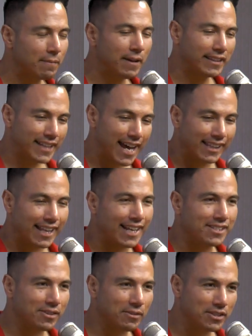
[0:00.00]
about that.
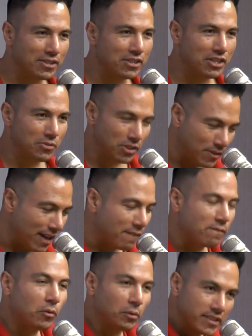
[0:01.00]
Like, so you had a
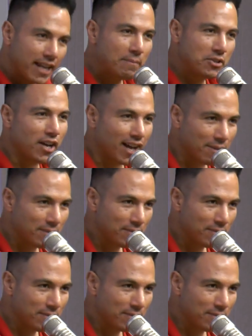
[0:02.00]
full-time job.